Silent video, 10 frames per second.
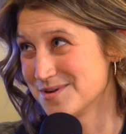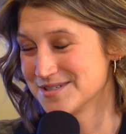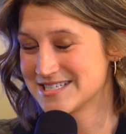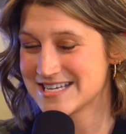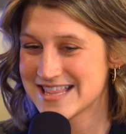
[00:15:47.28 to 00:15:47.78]
yeah,
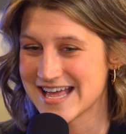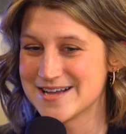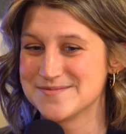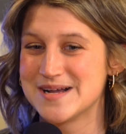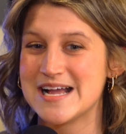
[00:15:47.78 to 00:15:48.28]
of course, to
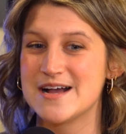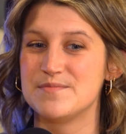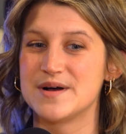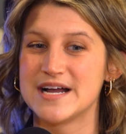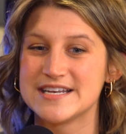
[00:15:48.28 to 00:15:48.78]
them. Yeah.
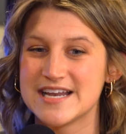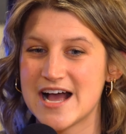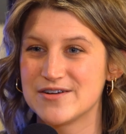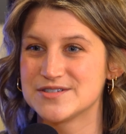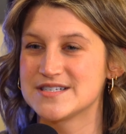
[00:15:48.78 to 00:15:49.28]
But
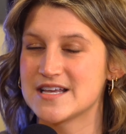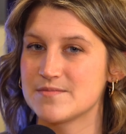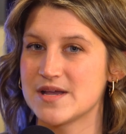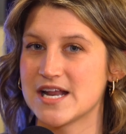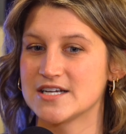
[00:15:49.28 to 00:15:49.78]
now it's just like,
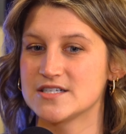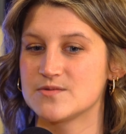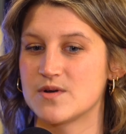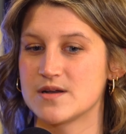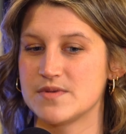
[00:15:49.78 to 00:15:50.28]
man, I just
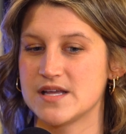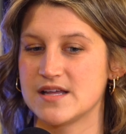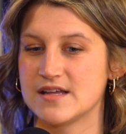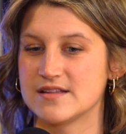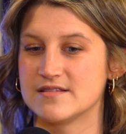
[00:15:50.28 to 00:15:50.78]
want to
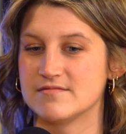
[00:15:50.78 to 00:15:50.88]
be